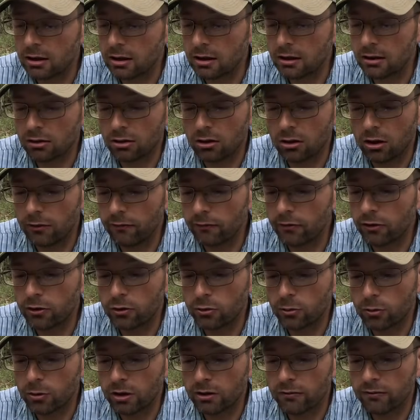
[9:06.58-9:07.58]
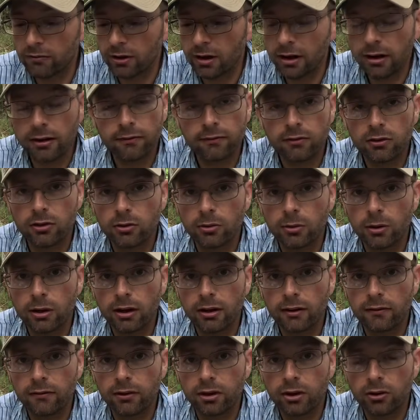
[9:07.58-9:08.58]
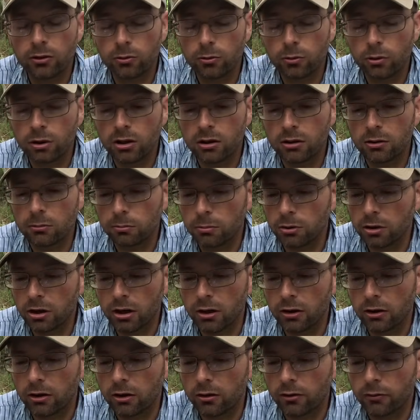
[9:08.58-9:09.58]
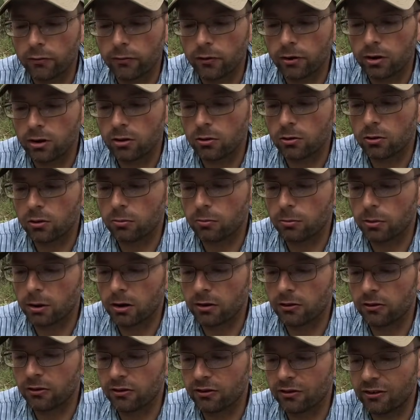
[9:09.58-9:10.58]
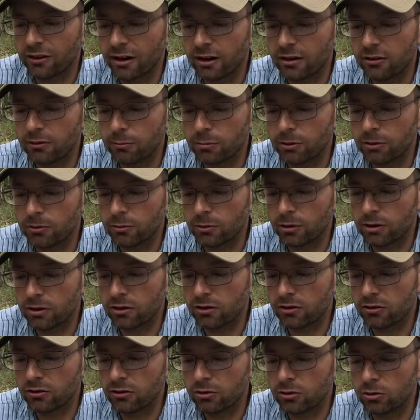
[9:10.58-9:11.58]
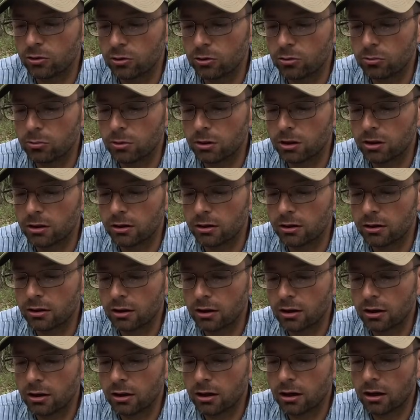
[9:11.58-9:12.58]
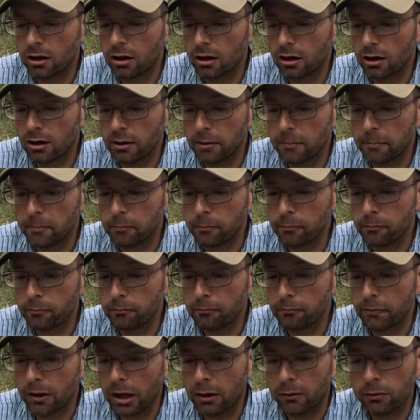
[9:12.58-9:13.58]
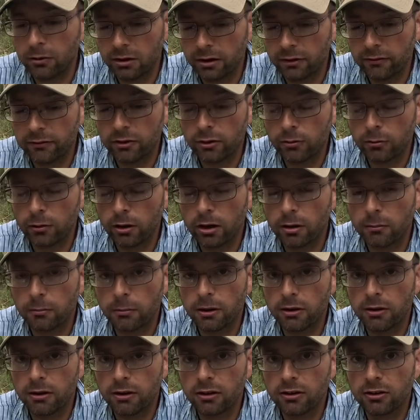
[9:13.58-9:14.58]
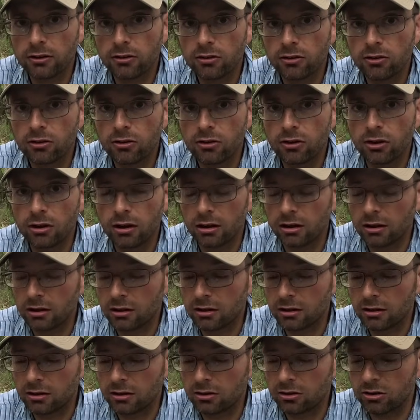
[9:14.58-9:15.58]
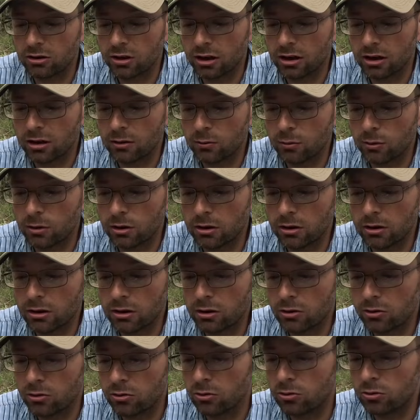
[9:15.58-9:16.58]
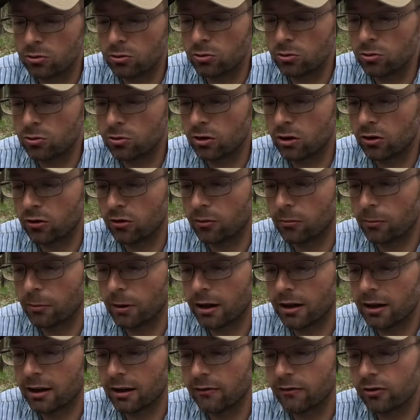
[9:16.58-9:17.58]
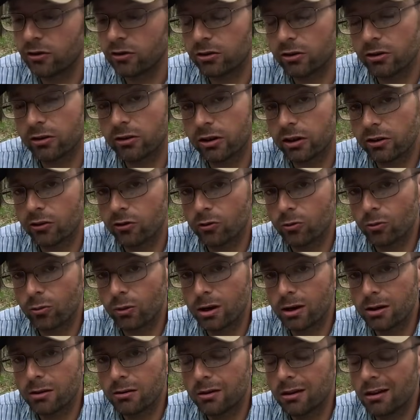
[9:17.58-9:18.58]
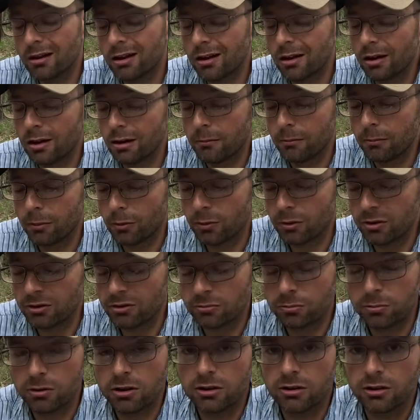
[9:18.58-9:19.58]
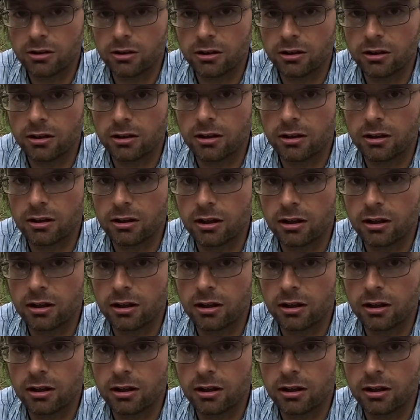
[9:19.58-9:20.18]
Love the 25 too. I have that as well. Put out another video comparing the size between the two, but I would definitely recommend this to anyone who doesn't mind having a little extra weight, wants to be cooking